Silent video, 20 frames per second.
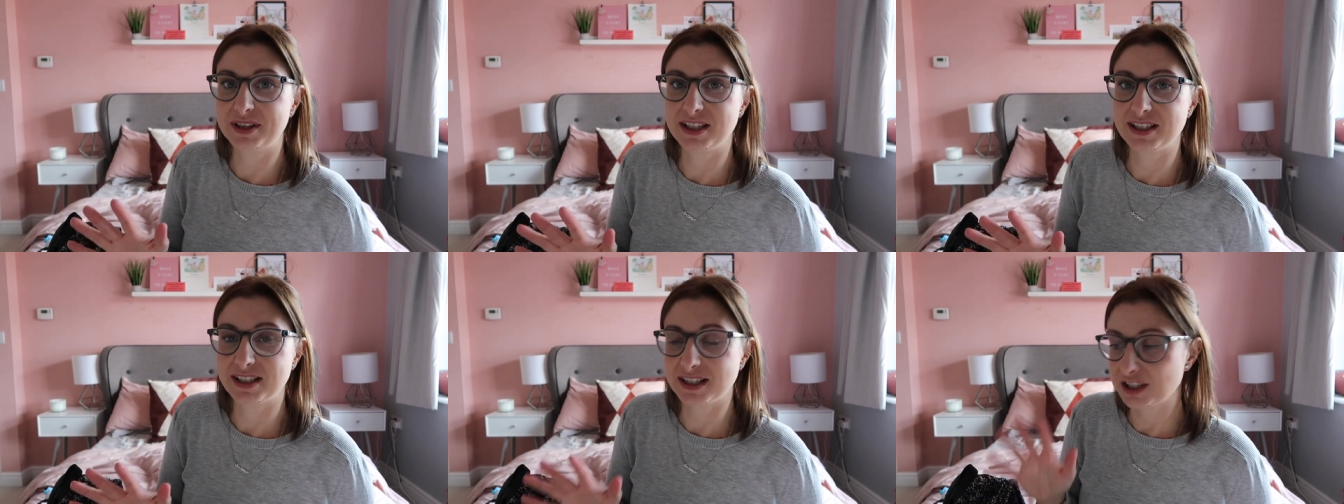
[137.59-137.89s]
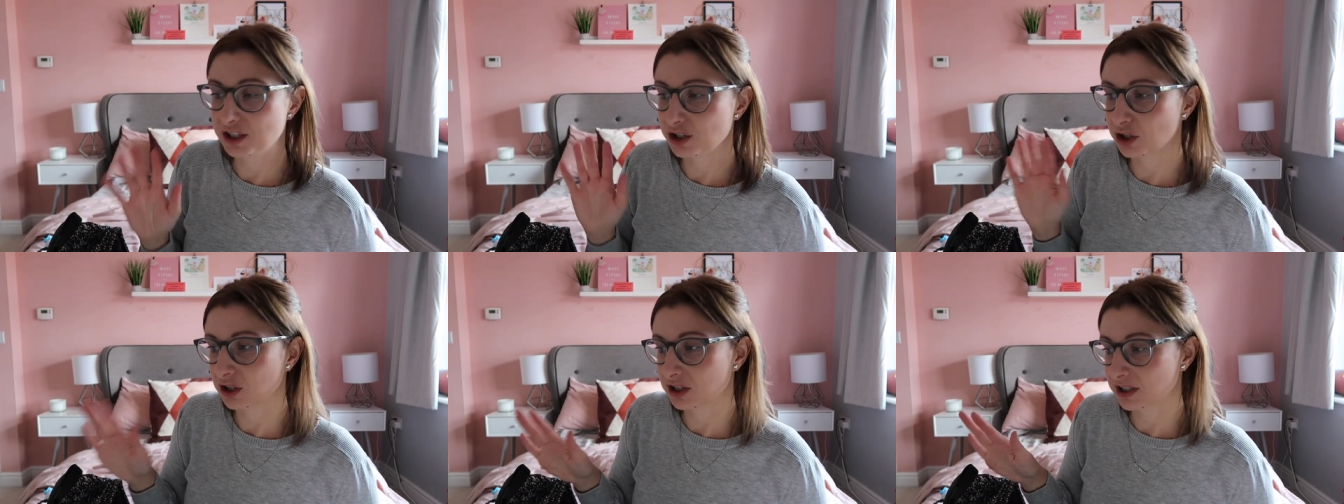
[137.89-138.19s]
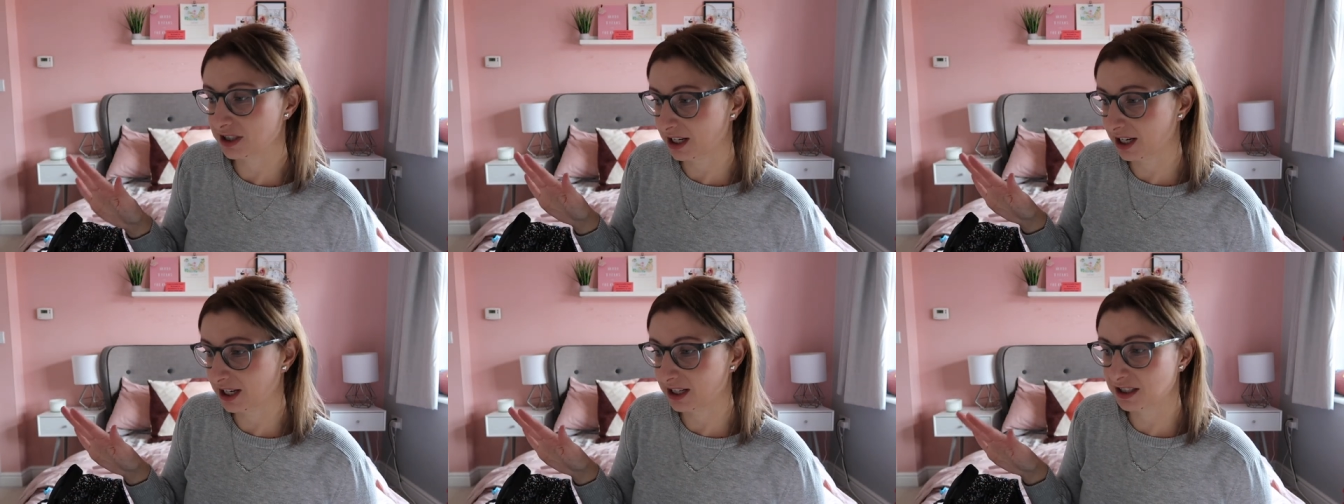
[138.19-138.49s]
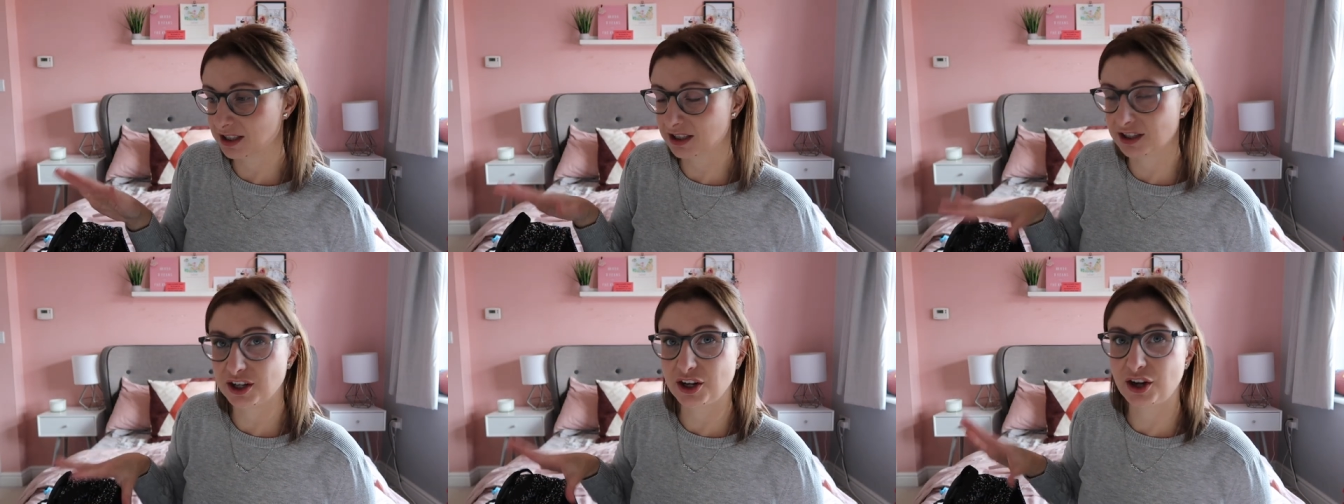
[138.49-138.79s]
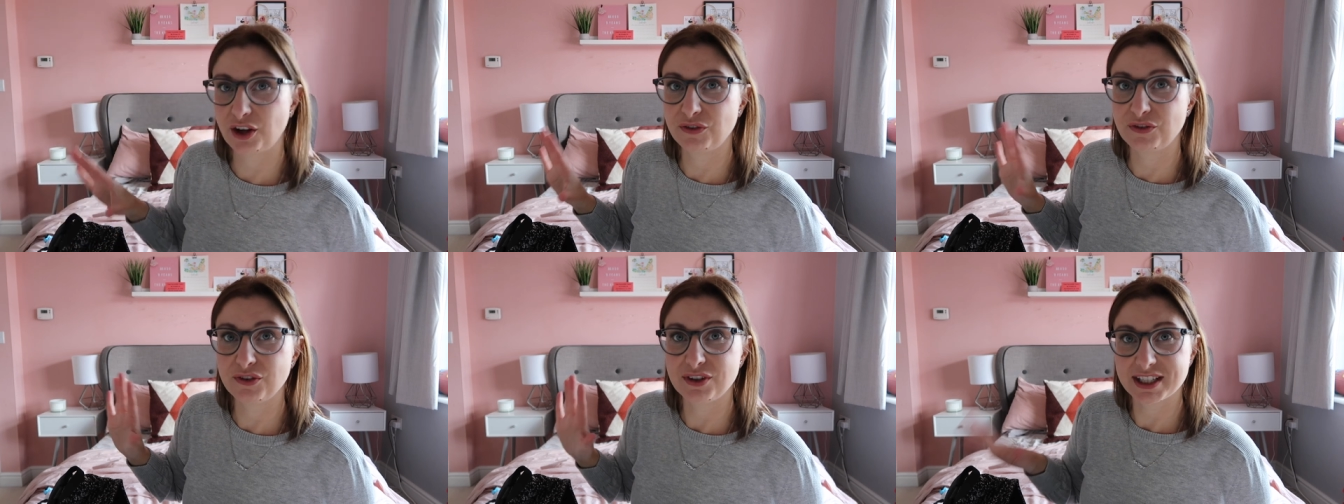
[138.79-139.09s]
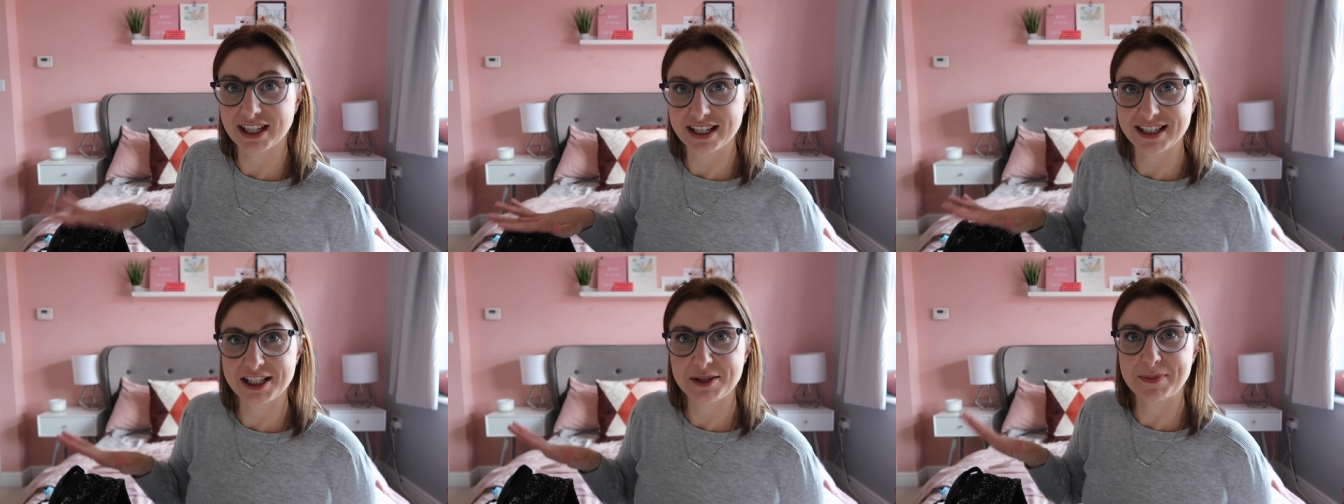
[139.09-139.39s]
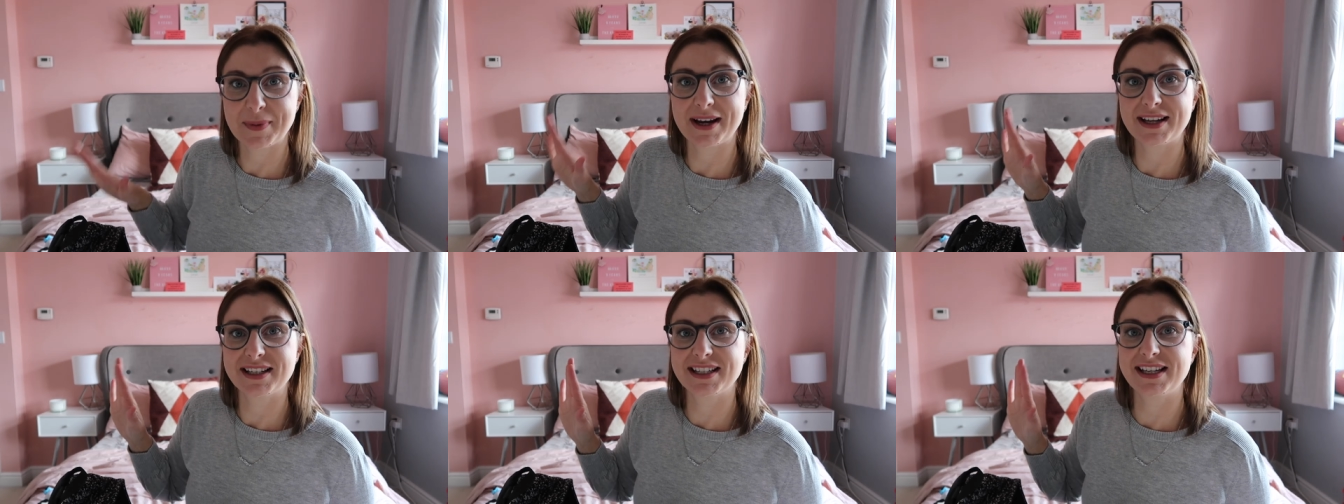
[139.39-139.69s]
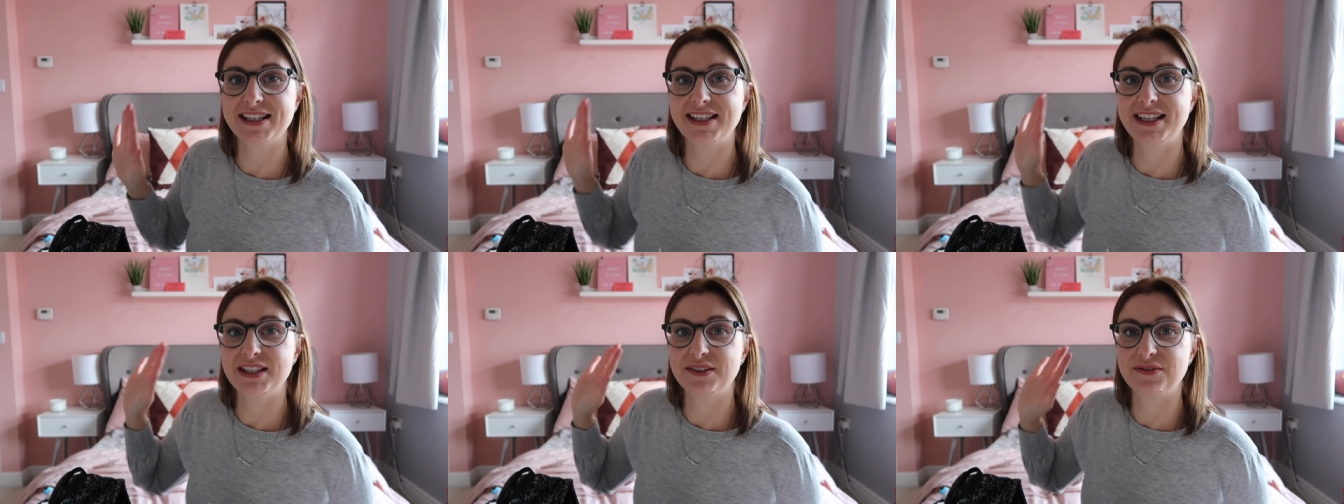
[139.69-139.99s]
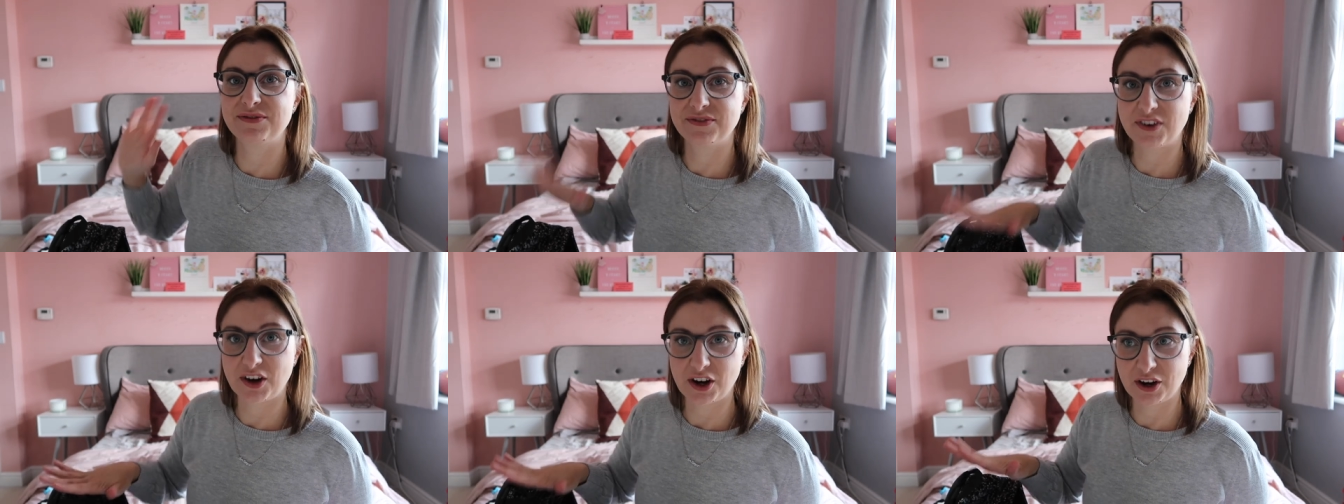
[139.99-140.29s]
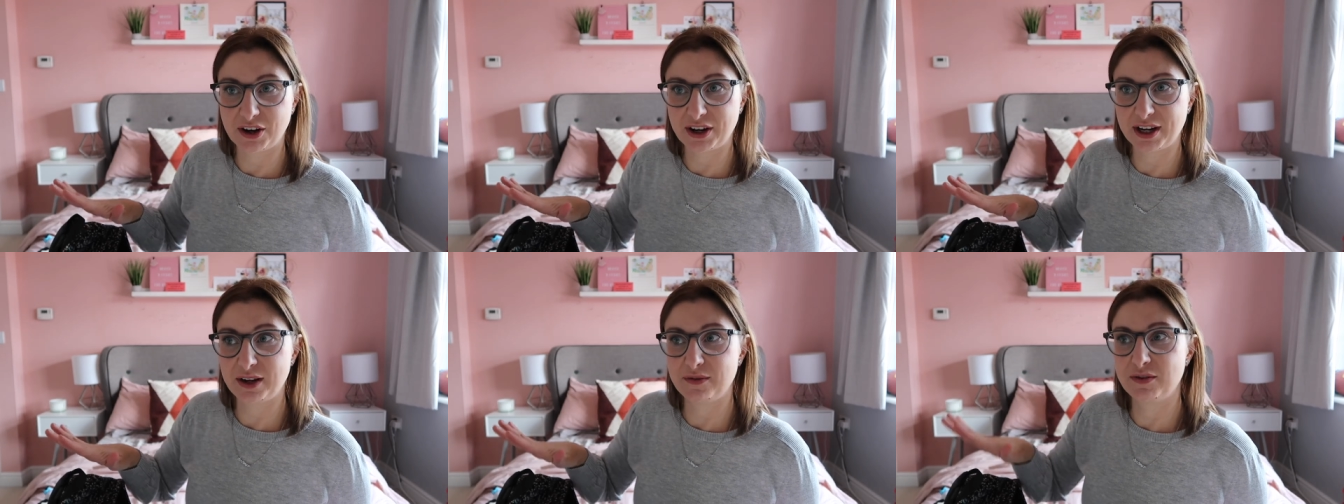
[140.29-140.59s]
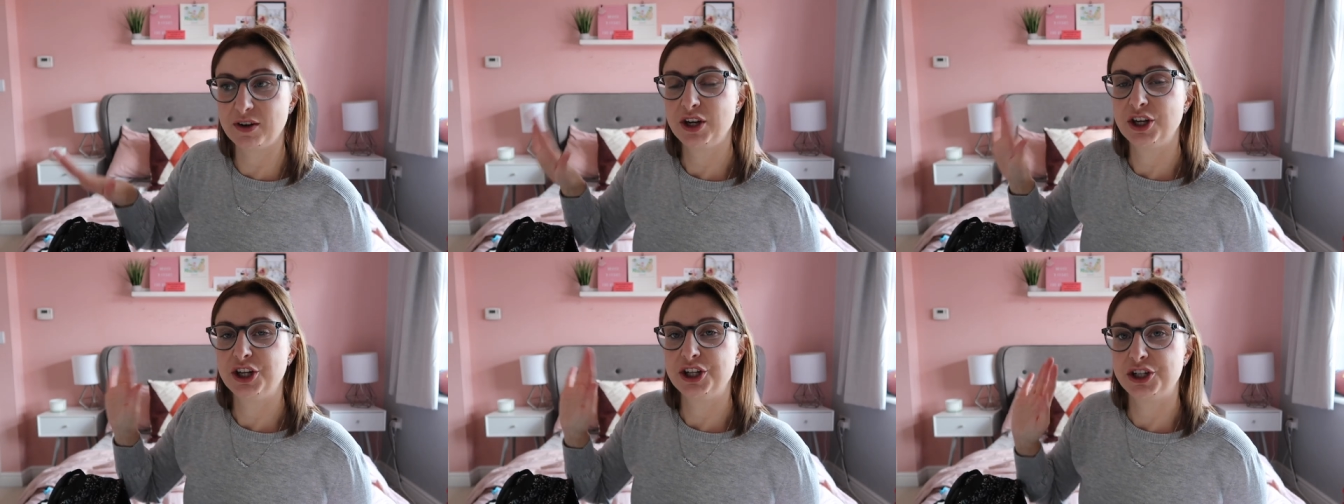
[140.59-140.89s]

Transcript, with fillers: things into context as I go through Daisy's bag, Daisy is 5,